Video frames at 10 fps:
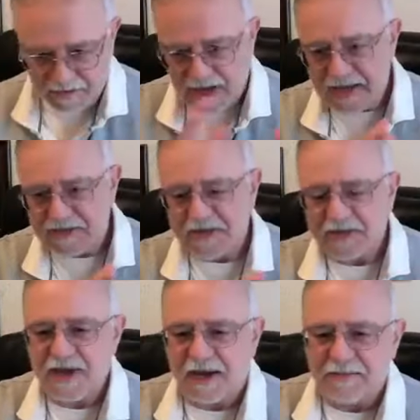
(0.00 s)

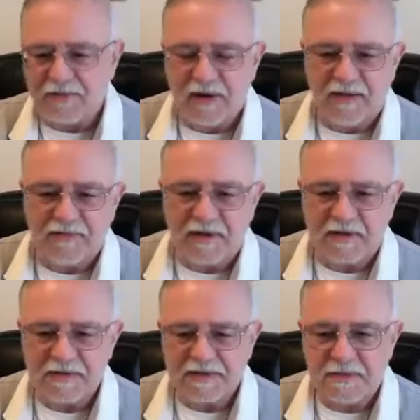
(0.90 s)
classic Chapter 11
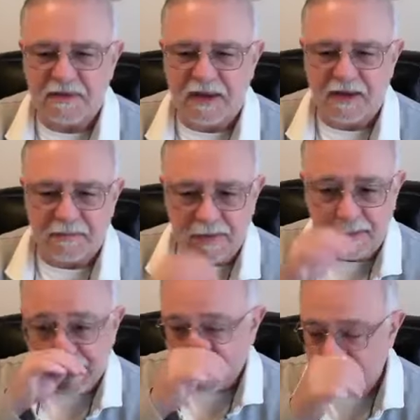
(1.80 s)
is a
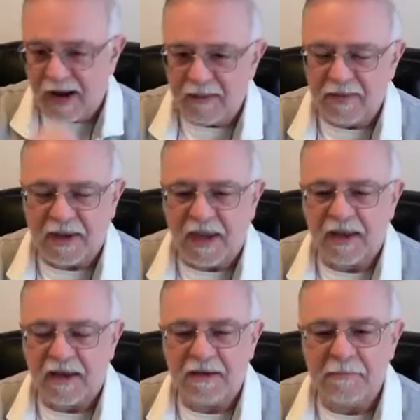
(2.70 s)
bit more
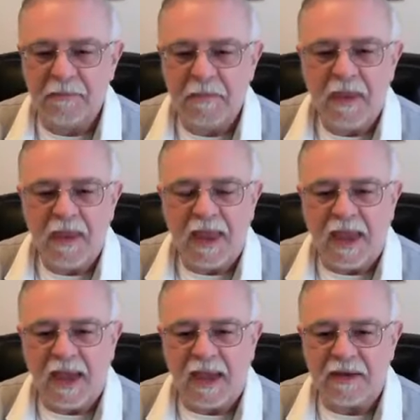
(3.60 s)
complicated,
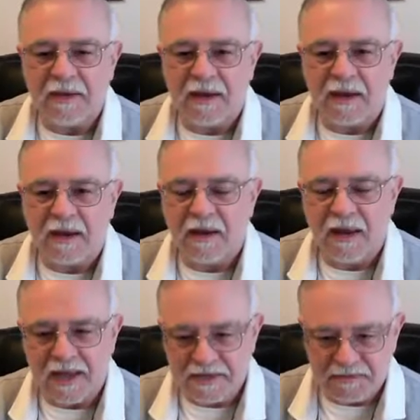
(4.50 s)
and
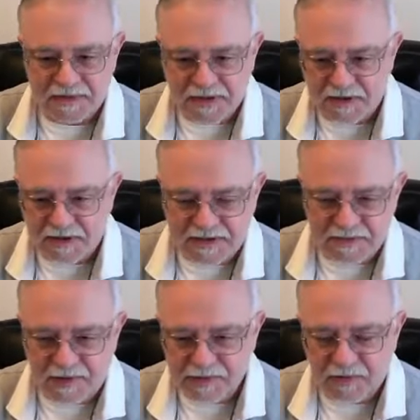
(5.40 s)
as a result, it's
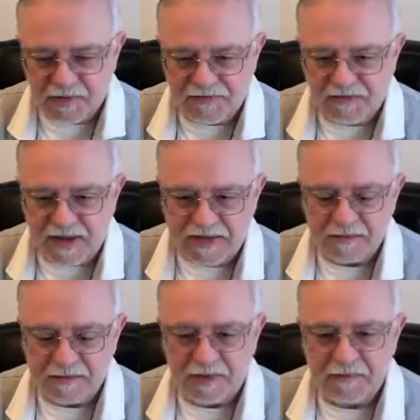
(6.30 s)
much more
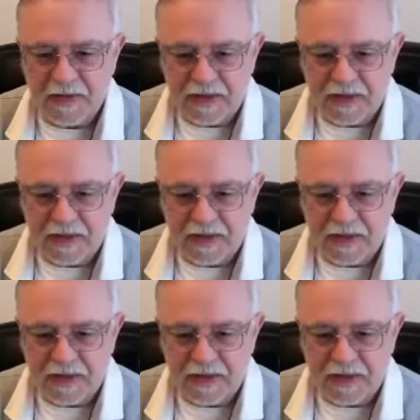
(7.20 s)
flexible.